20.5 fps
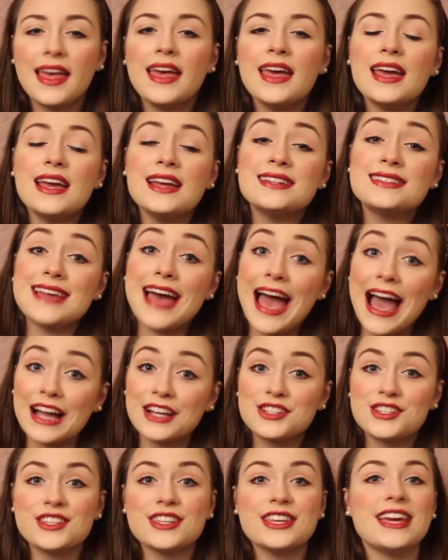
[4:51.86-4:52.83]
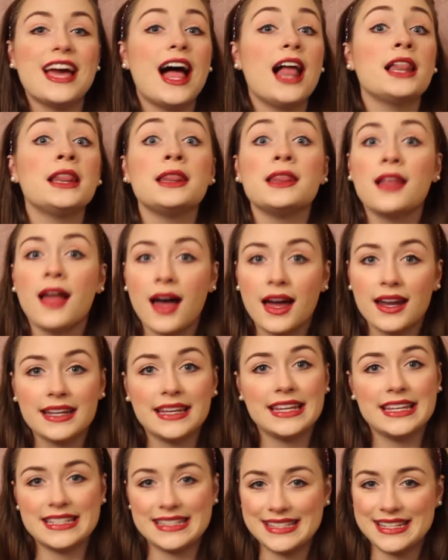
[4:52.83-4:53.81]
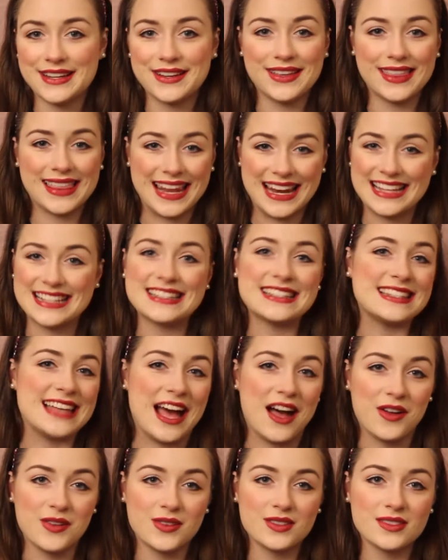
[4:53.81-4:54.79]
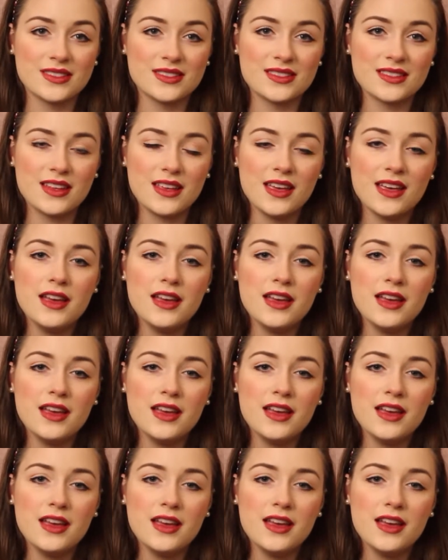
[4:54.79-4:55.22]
It's actually a lot easier than it sounds.